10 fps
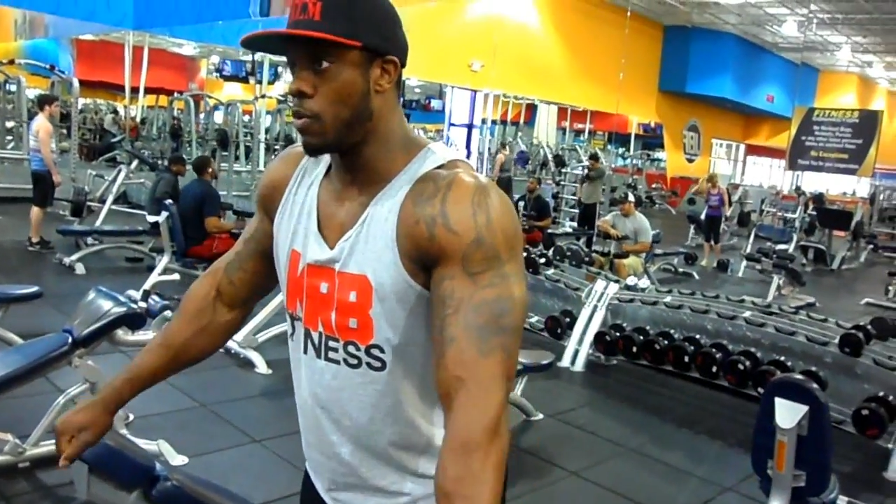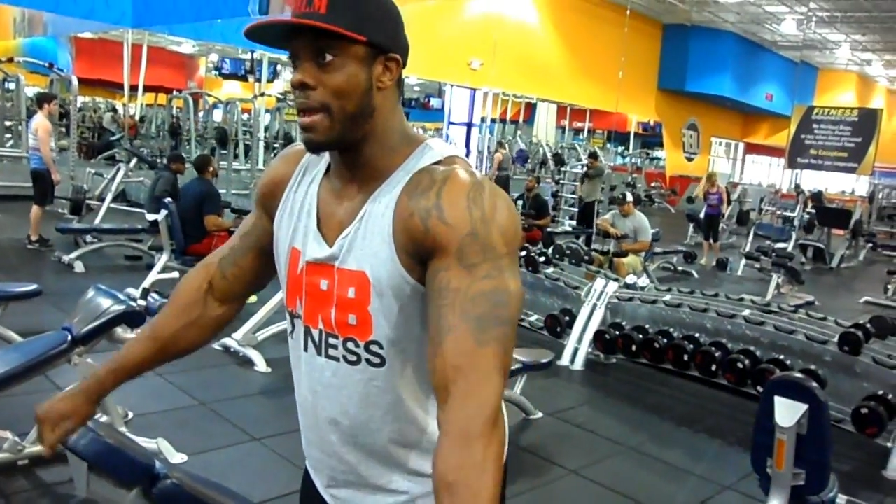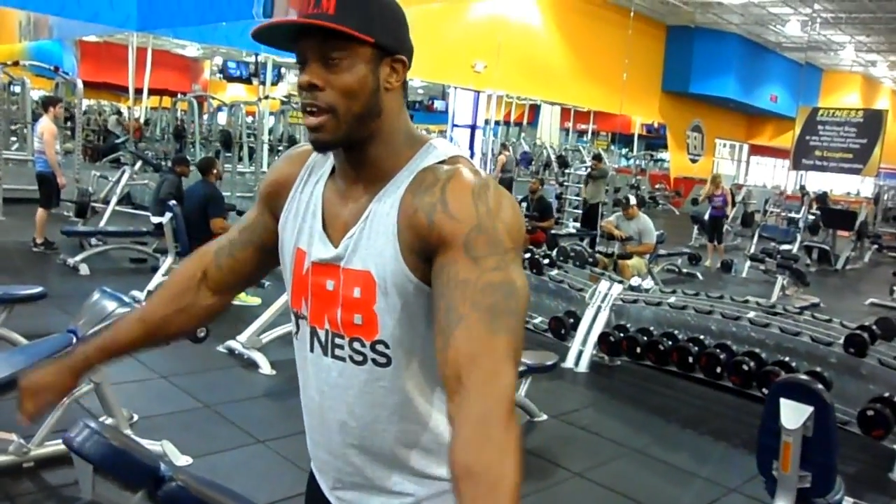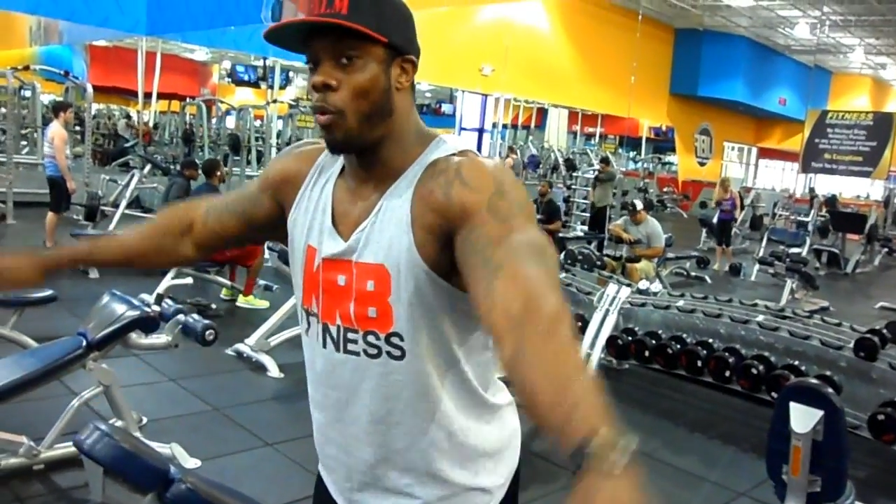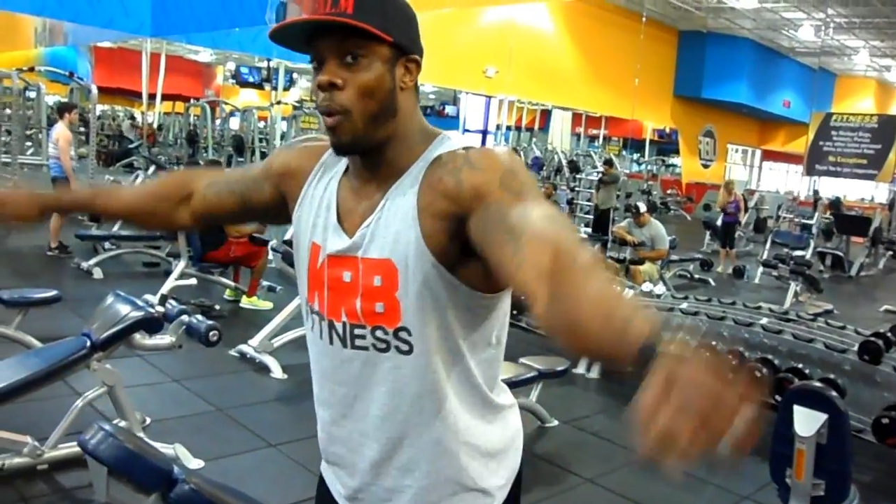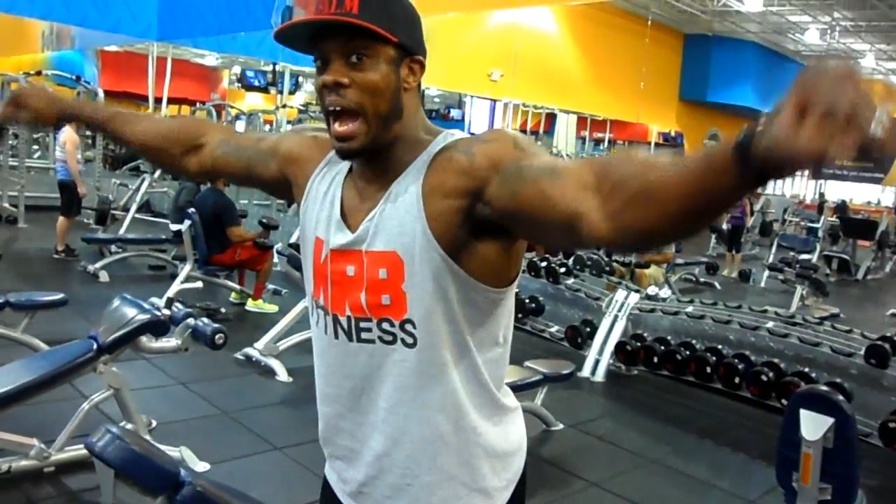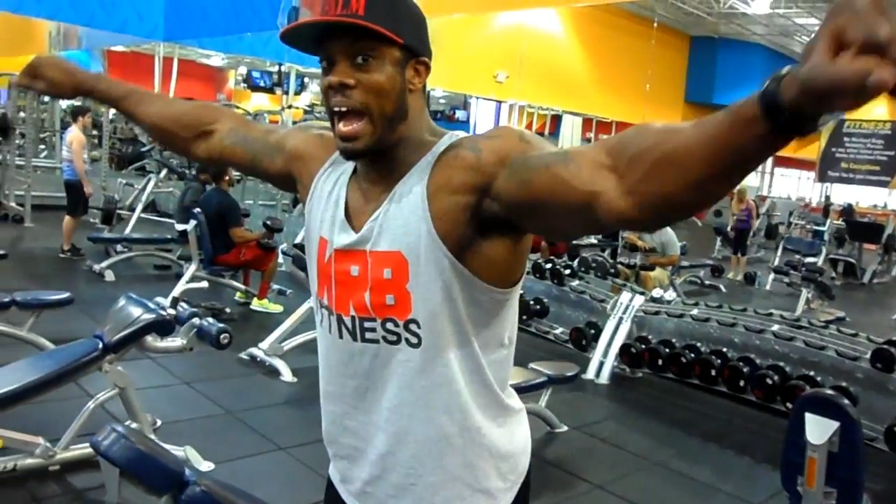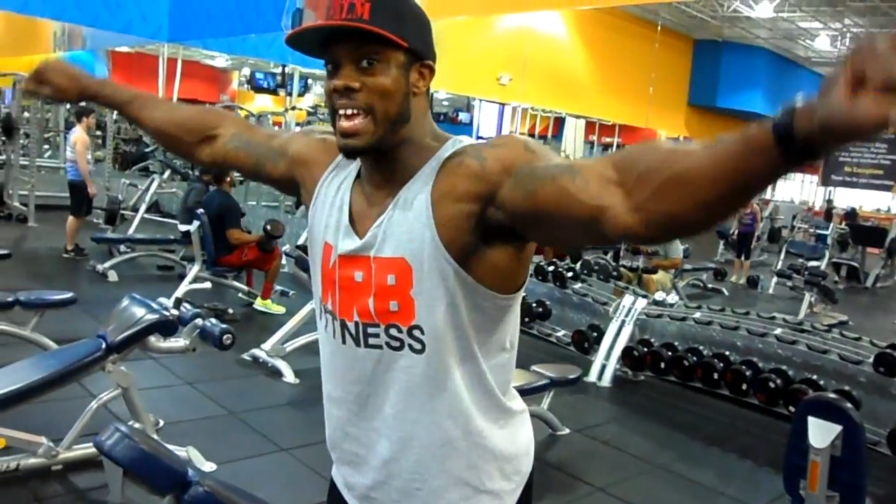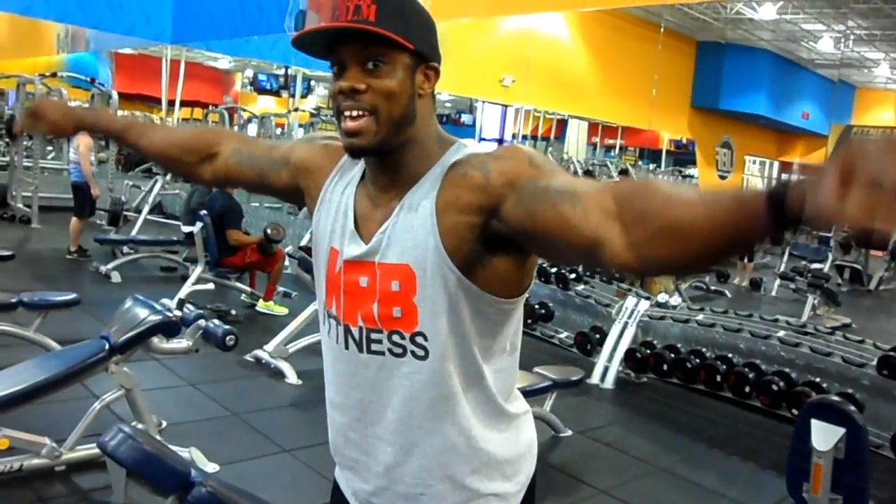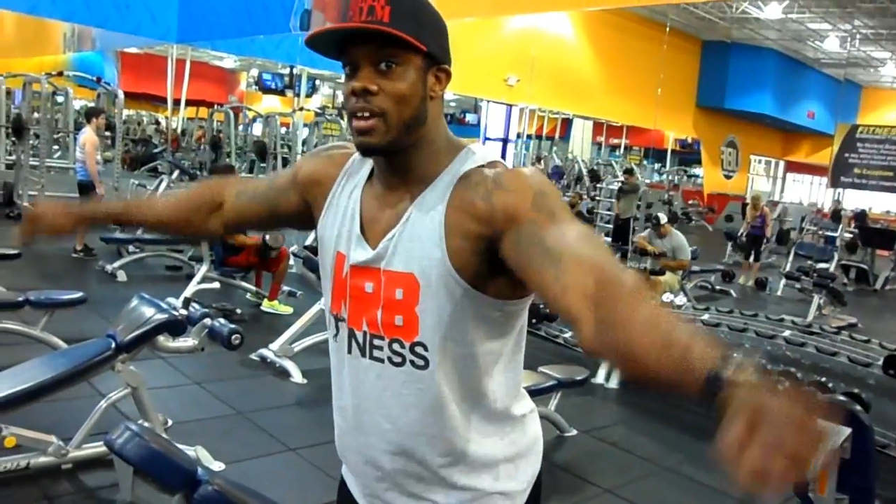then we make a
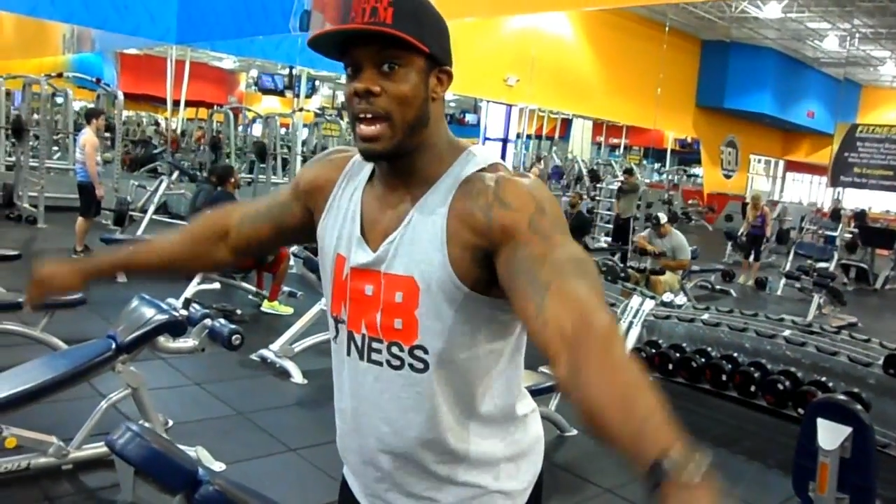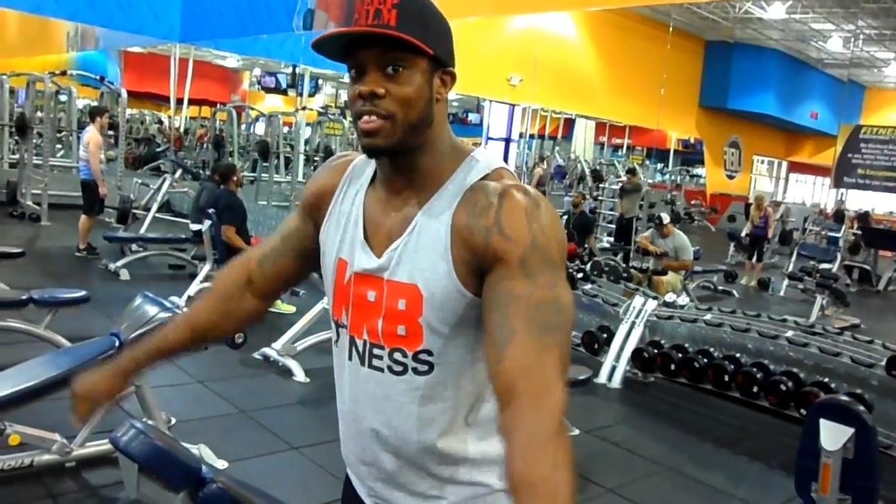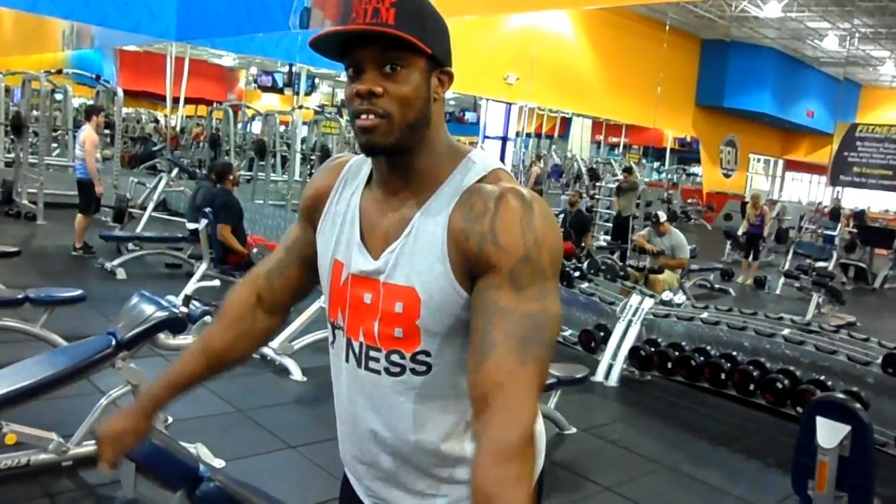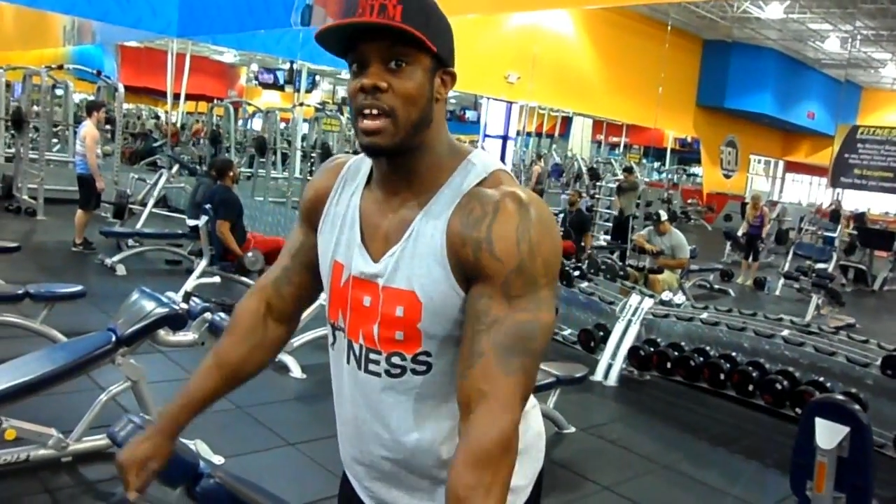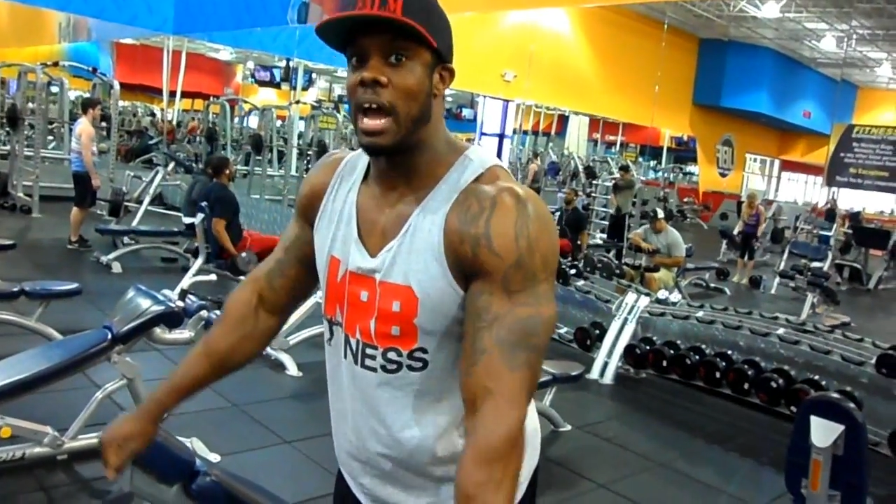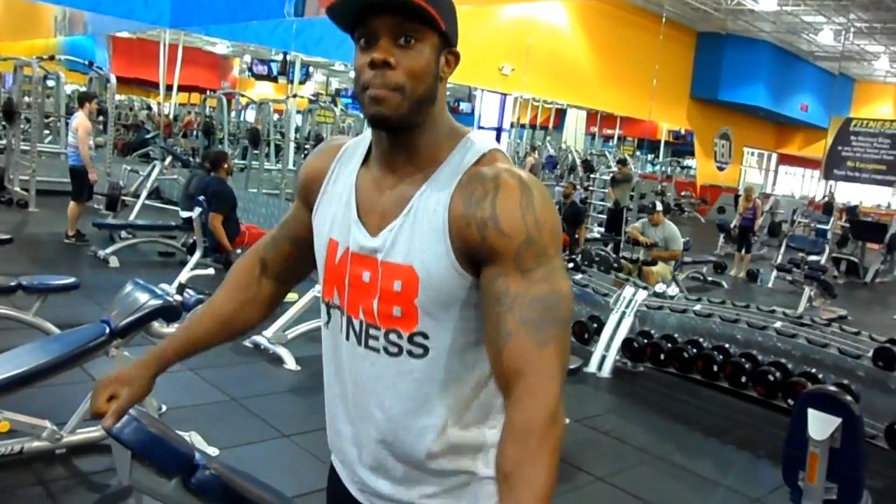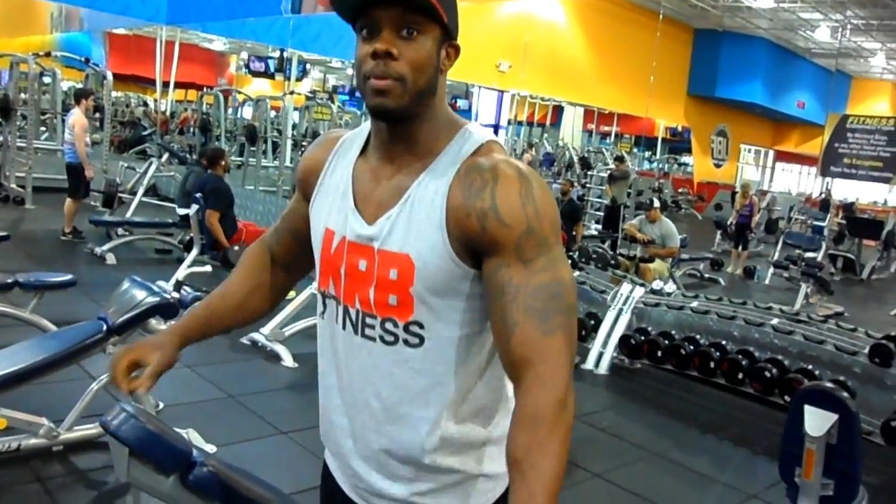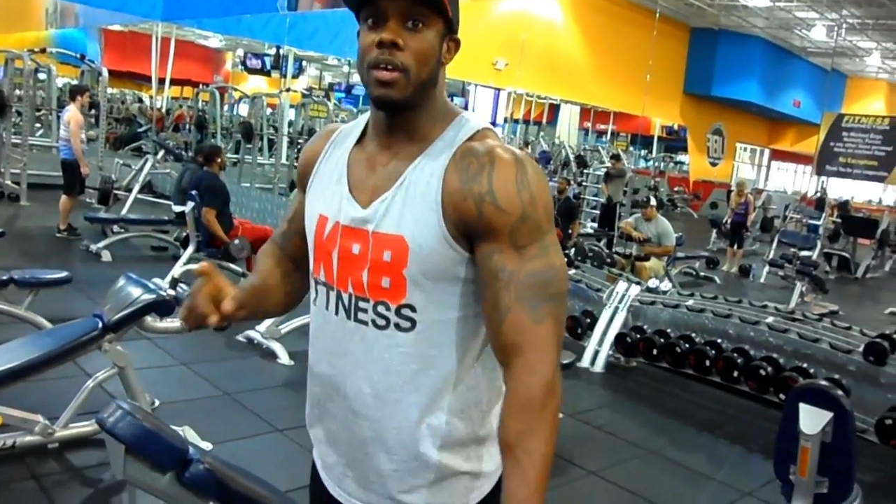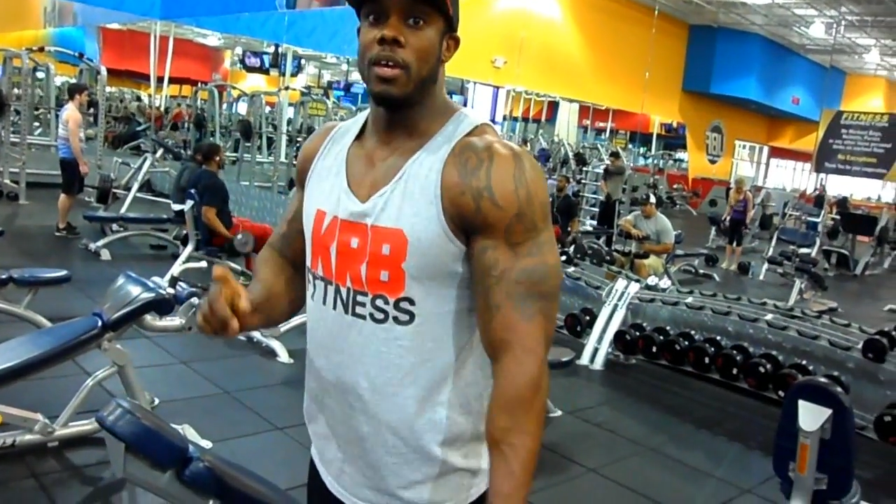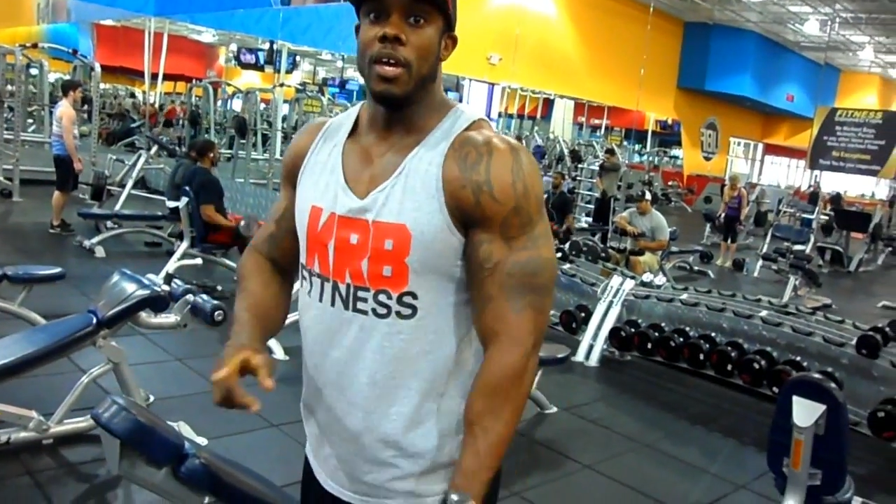Y at the
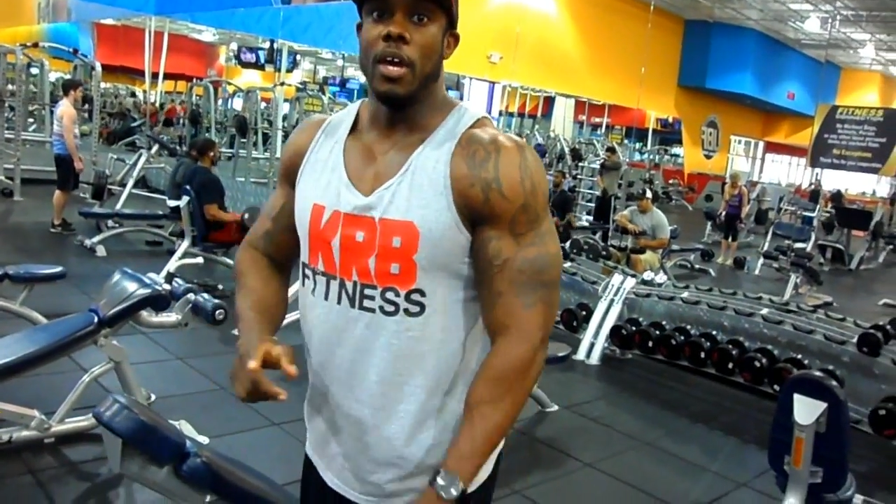top.